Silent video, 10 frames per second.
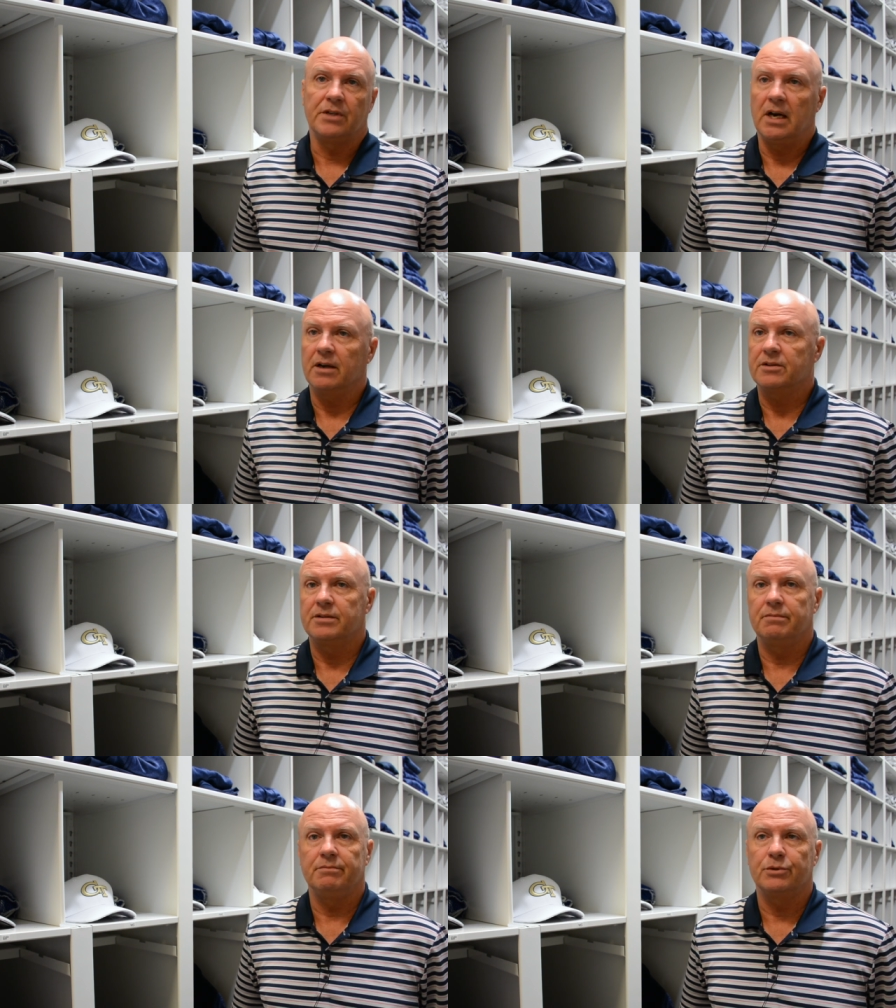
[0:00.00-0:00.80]

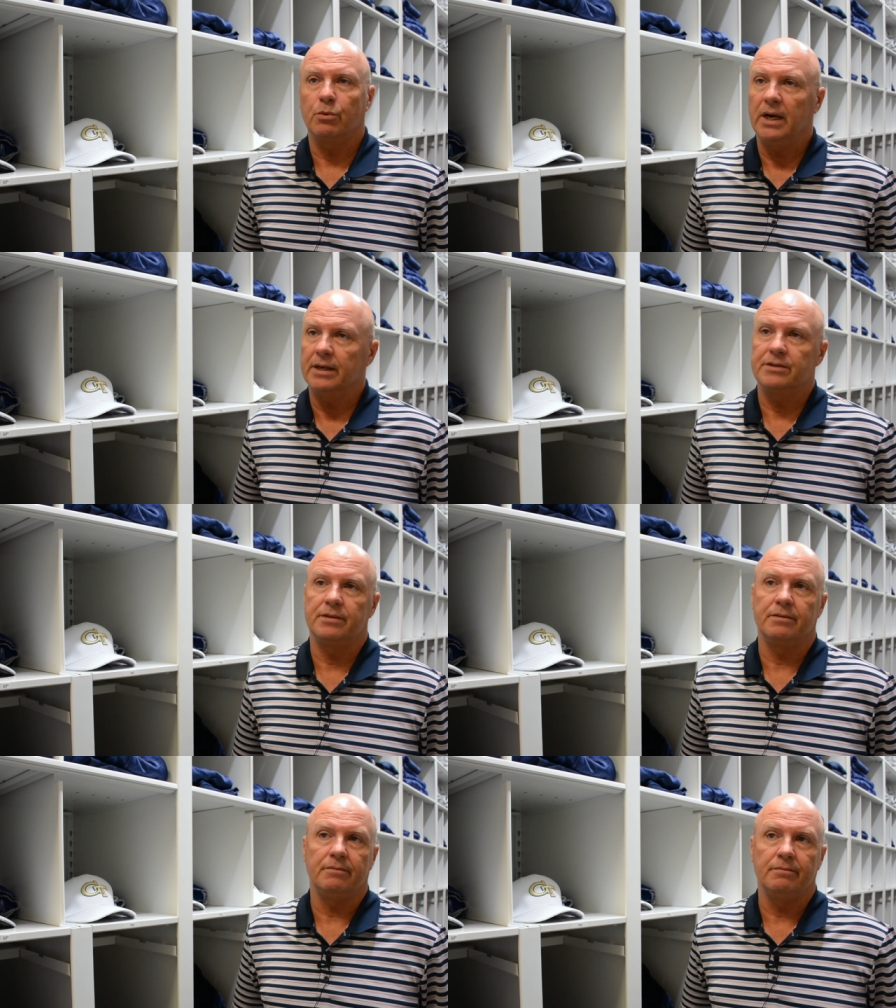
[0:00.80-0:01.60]
socks,
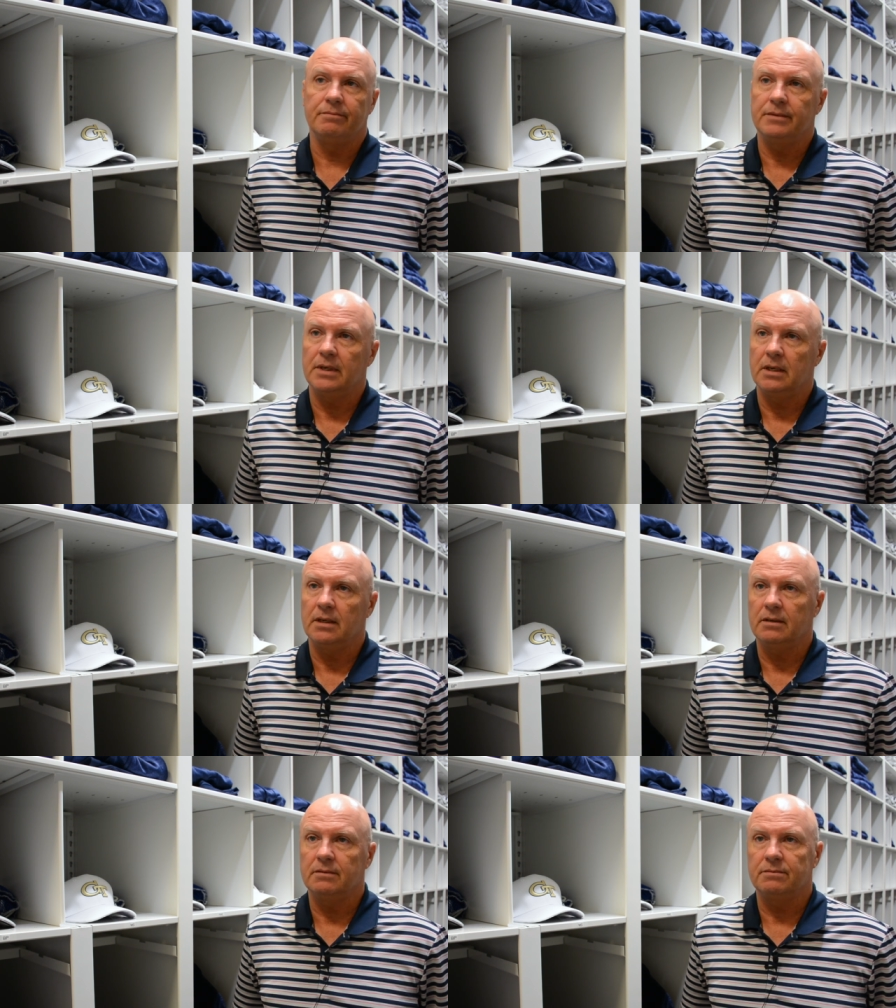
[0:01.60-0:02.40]
sweats,
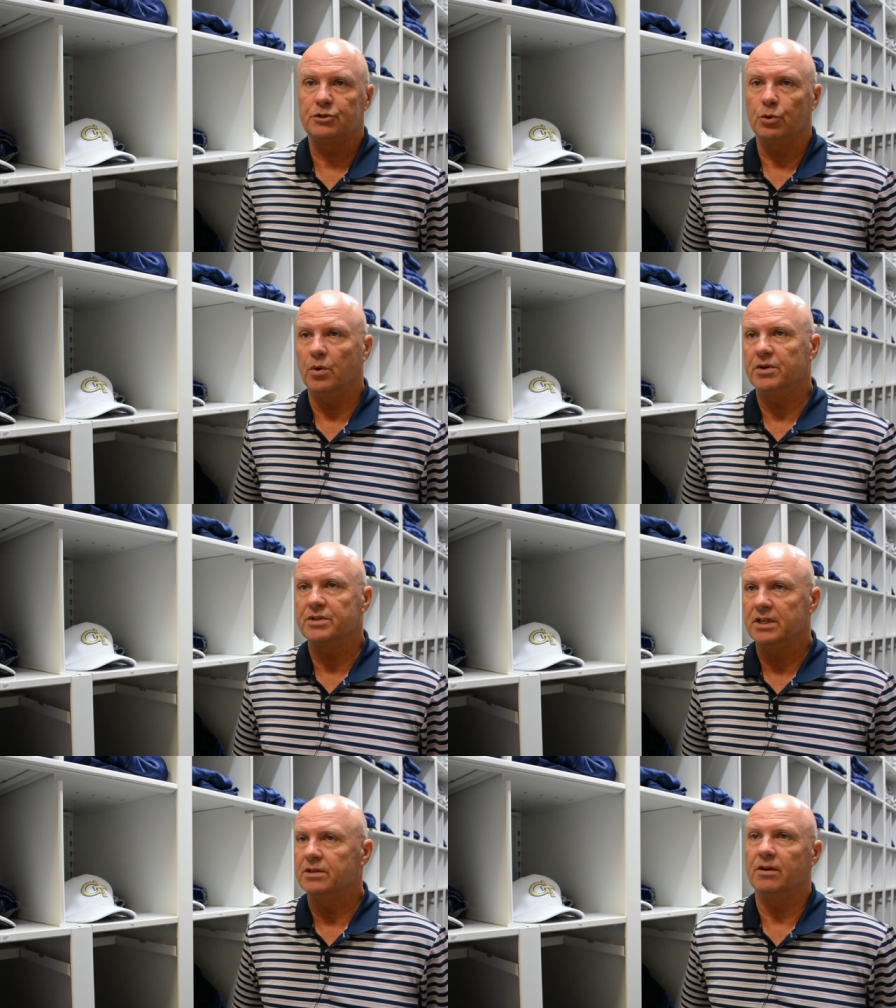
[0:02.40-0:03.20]
uh,
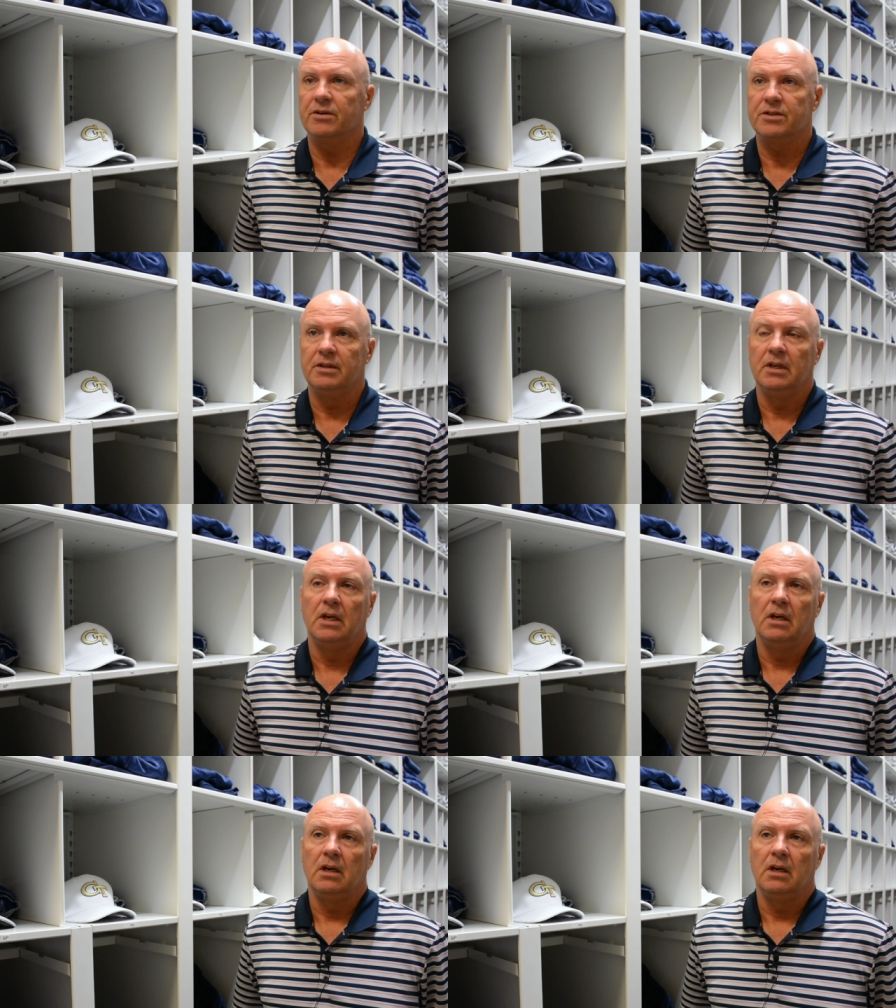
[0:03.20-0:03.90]
shorts, t-shirts,